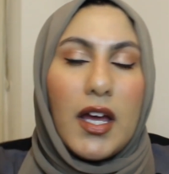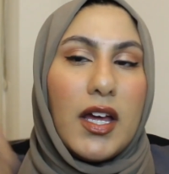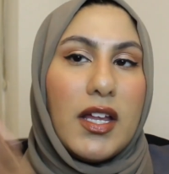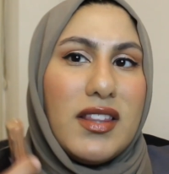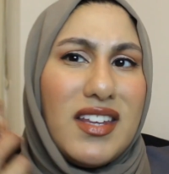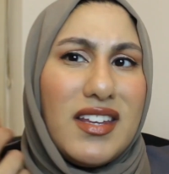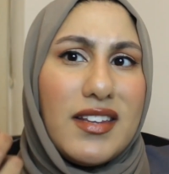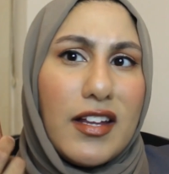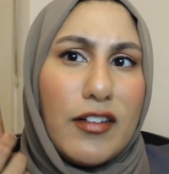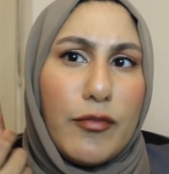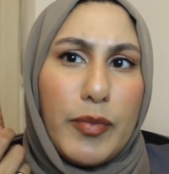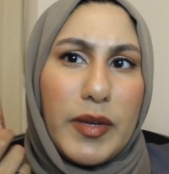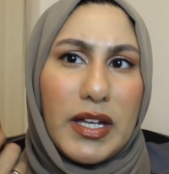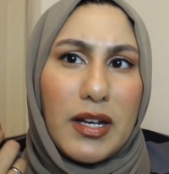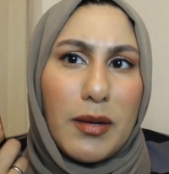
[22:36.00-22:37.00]
These have
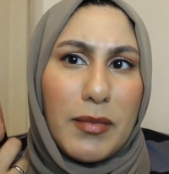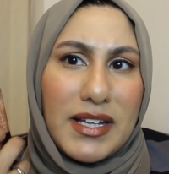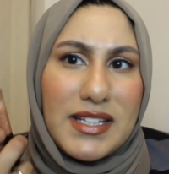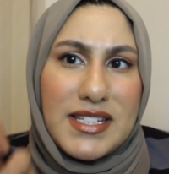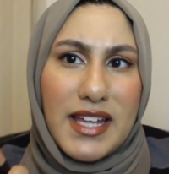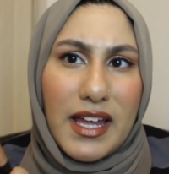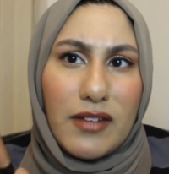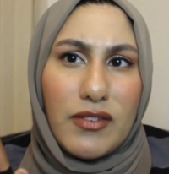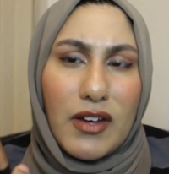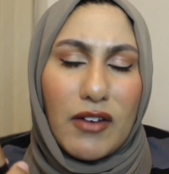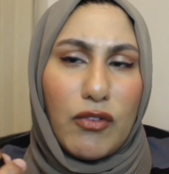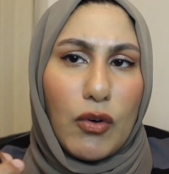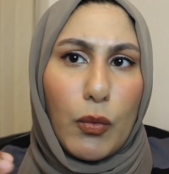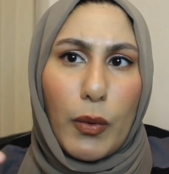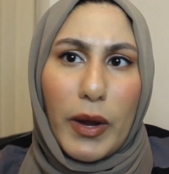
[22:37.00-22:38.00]
been my saviour
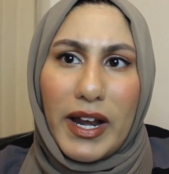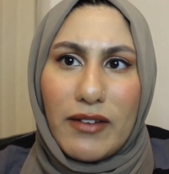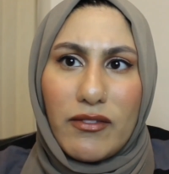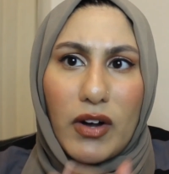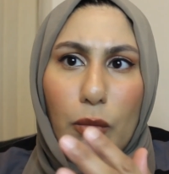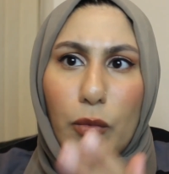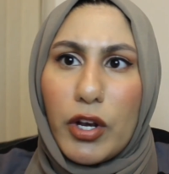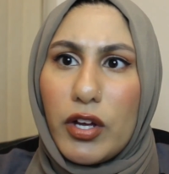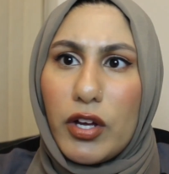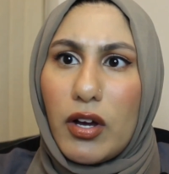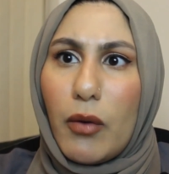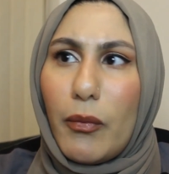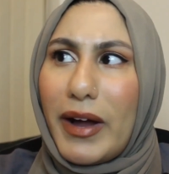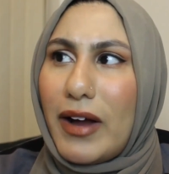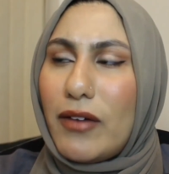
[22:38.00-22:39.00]
for whenever I want to
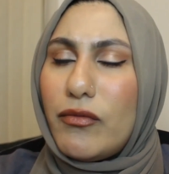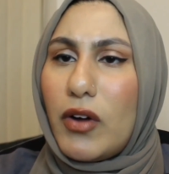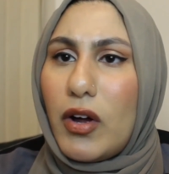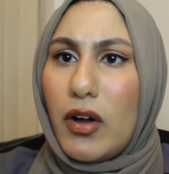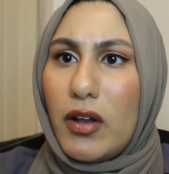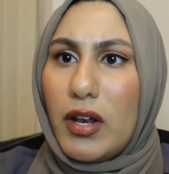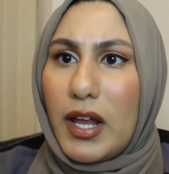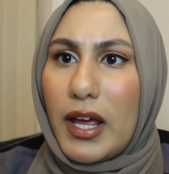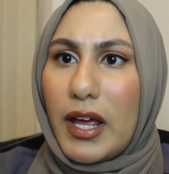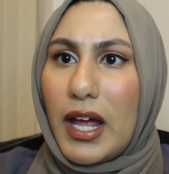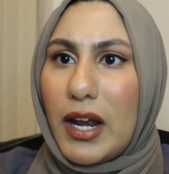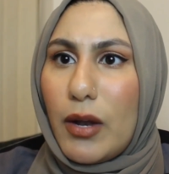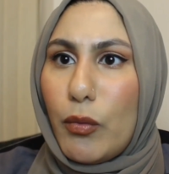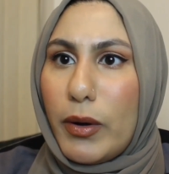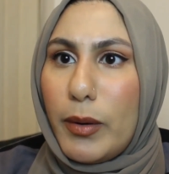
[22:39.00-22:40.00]
go out and
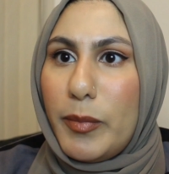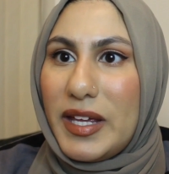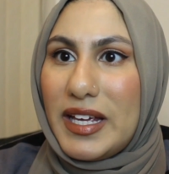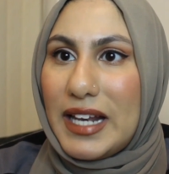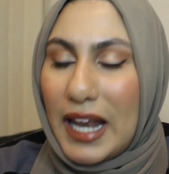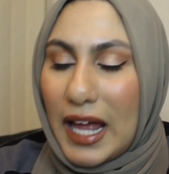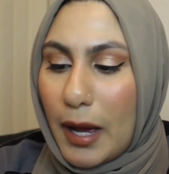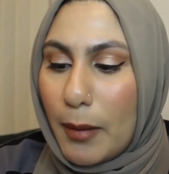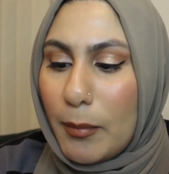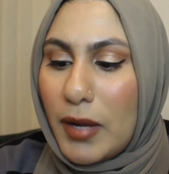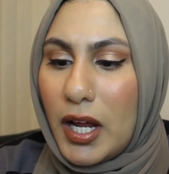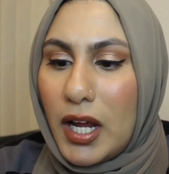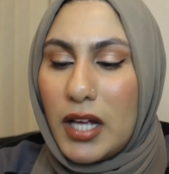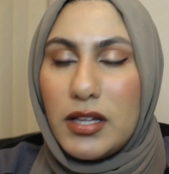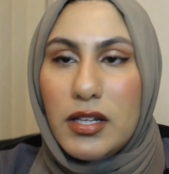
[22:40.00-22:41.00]
I want to be glam.
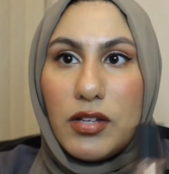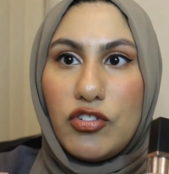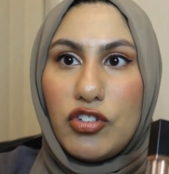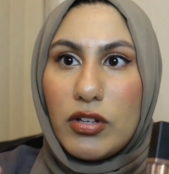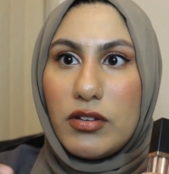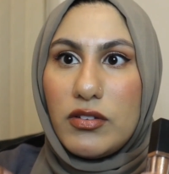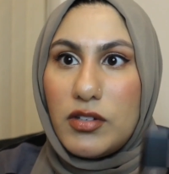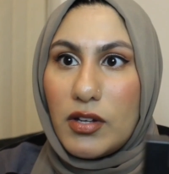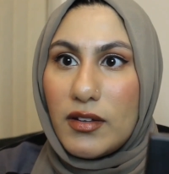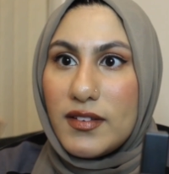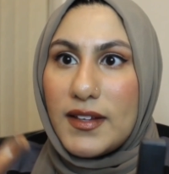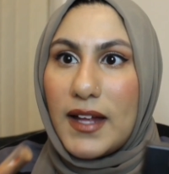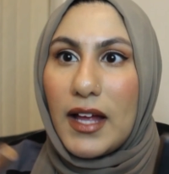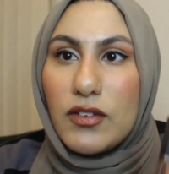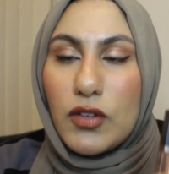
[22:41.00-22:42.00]
This just does
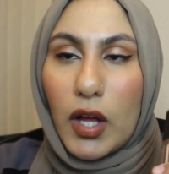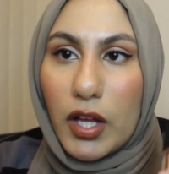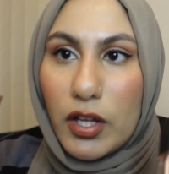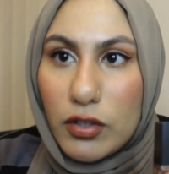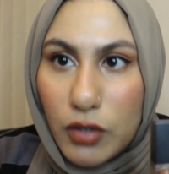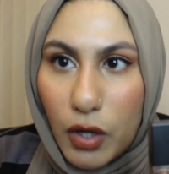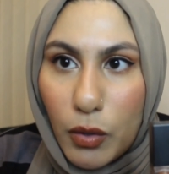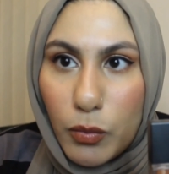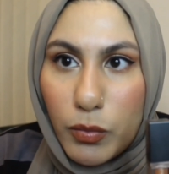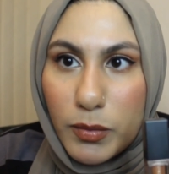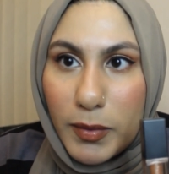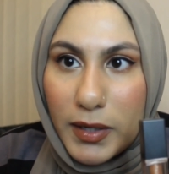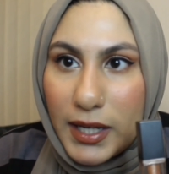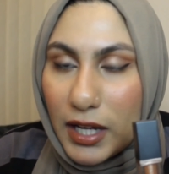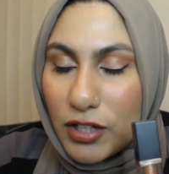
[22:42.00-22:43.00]
that, so I can go with
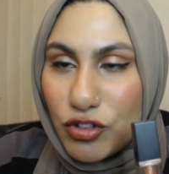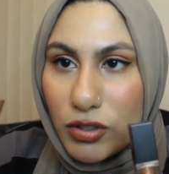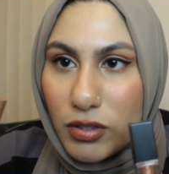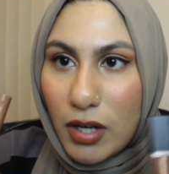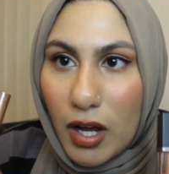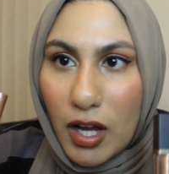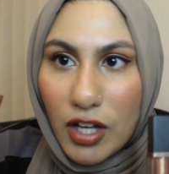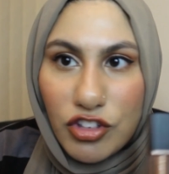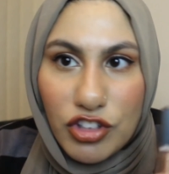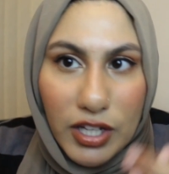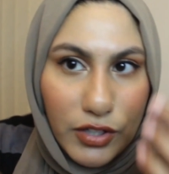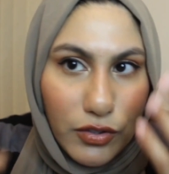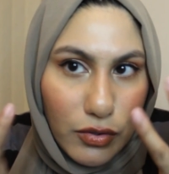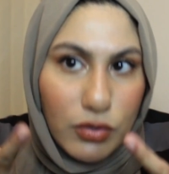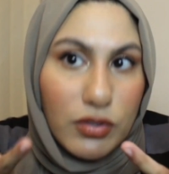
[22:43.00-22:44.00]
my natural
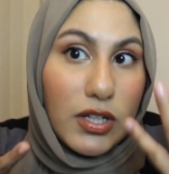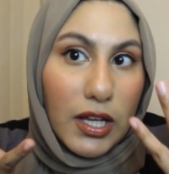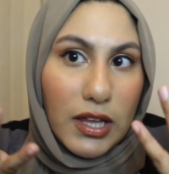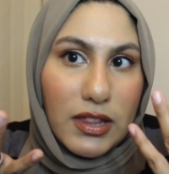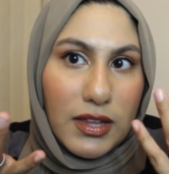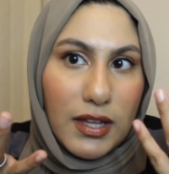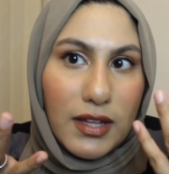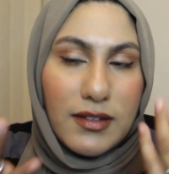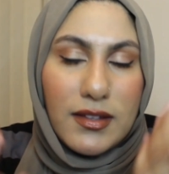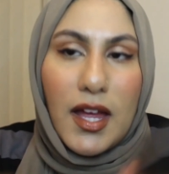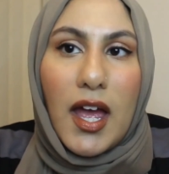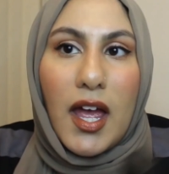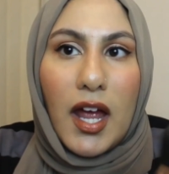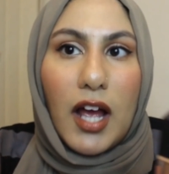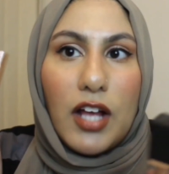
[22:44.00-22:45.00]
eyeshadow look like this
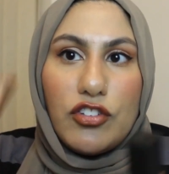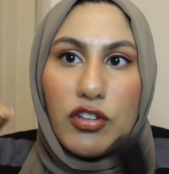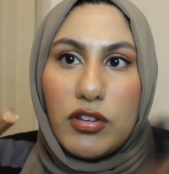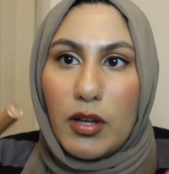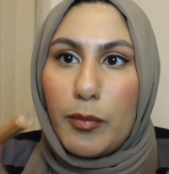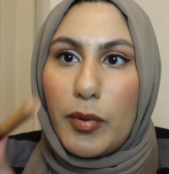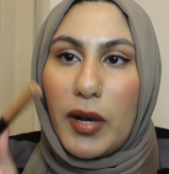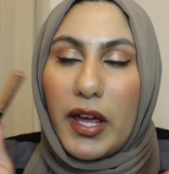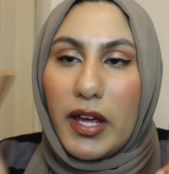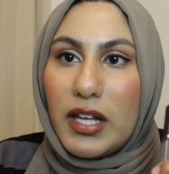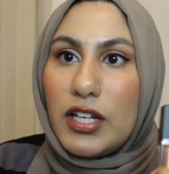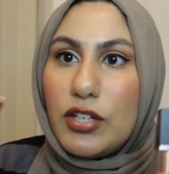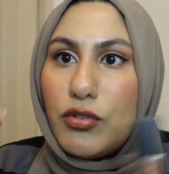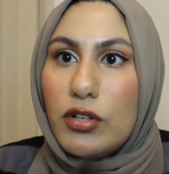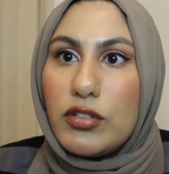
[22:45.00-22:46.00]
and just apply a
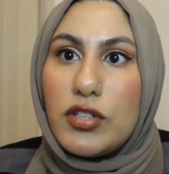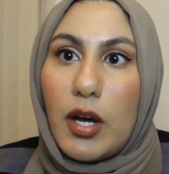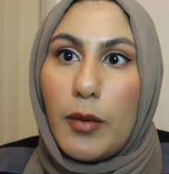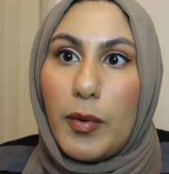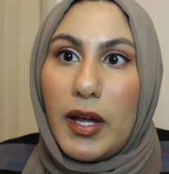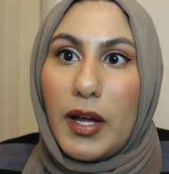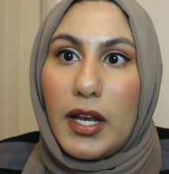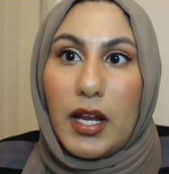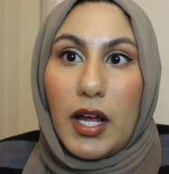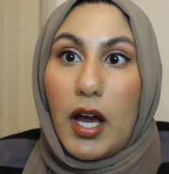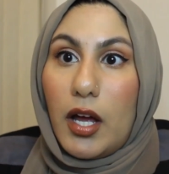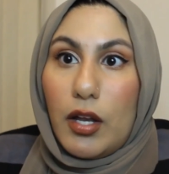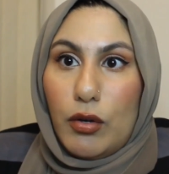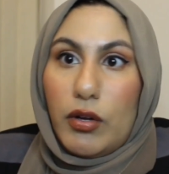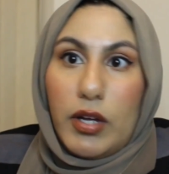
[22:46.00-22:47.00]
glitter on top and I
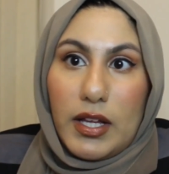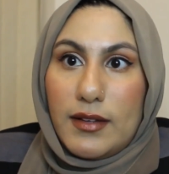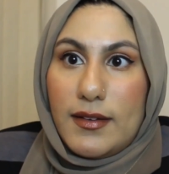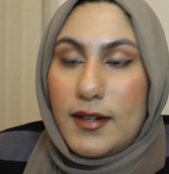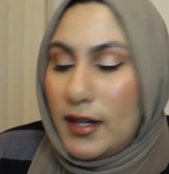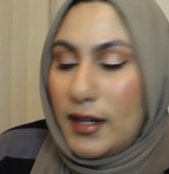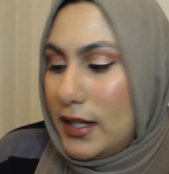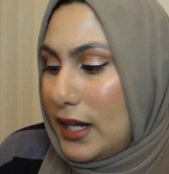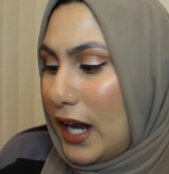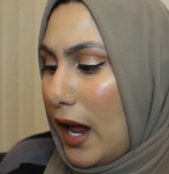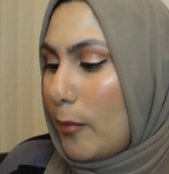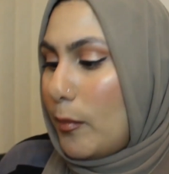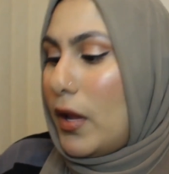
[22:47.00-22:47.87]
look instantly glam.